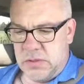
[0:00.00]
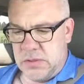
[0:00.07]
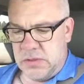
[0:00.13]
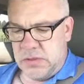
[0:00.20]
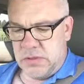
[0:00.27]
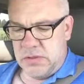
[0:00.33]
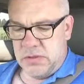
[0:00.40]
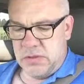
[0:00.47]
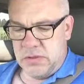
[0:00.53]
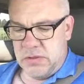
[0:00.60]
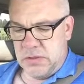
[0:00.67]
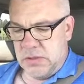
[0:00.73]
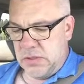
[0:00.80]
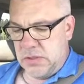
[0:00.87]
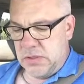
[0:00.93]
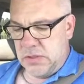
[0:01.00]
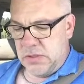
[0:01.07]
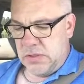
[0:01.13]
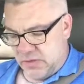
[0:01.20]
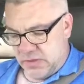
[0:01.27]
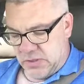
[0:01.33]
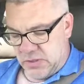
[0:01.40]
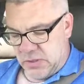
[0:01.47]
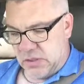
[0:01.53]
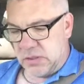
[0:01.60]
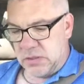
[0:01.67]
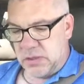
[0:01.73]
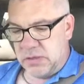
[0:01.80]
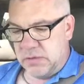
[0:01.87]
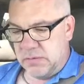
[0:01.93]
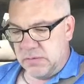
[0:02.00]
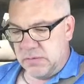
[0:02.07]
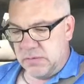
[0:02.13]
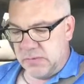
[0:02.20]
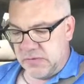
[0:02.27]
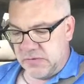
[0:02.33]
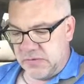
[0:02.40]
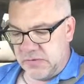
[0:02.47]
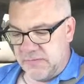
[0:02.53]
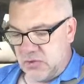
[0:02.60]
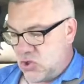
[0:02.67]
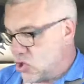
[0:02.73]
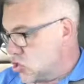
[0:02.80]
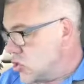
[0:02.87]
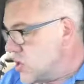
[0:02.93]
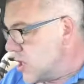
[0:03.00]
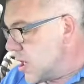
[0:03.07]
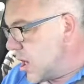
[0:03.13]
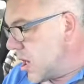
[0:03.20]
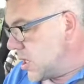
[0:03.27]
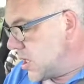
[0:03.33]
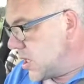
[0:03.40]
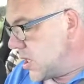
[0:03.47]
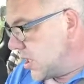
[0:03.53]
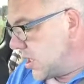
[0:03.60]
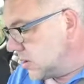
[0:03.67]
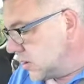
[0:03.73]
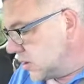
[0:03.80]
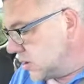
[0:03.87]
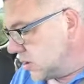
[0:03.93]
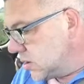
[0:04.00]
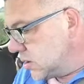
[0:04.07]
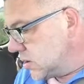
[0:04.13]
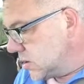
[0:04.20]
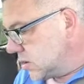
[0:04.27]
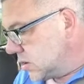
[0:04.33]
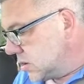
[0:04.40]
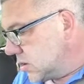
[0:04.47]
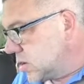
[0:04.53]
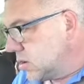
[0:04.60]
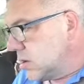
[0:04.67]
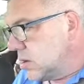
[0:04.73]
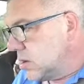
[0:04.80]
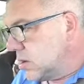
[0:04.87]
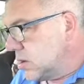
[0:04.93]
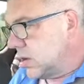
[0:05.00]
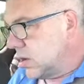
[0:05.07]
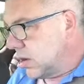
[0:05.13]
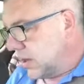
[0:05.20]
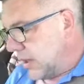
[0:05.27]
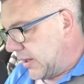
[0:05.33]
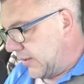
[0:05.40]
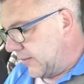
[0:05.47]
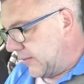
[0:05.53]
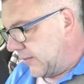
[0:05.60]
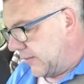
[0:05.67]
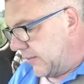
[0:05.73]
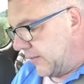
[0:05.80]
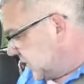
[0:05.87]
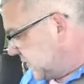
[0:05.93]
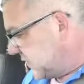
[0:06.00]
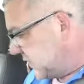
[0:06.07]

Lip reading: okay, aircraft not connected. That's because I haven't turned it on yet. Okay, so I got to